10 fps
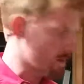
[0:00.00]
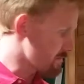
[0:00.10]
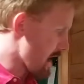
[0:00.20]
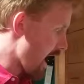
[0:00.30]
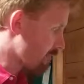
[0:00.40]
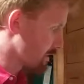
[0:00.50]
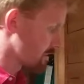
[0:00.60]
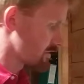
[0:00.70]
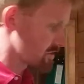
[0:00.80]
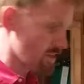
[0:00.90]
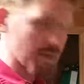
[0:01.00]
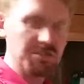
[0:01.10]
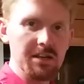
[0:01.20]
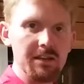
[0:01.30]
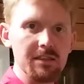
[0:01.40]
we'd be happy to
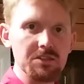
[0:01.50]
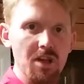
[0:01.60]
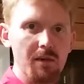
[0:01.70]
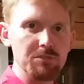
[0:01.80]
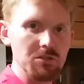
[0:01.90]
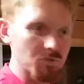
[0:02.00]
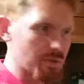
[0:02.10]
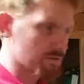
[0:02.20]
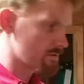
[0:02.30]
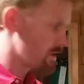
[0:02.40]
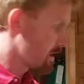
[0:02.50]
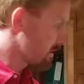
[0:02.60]
discuss any of these options with you,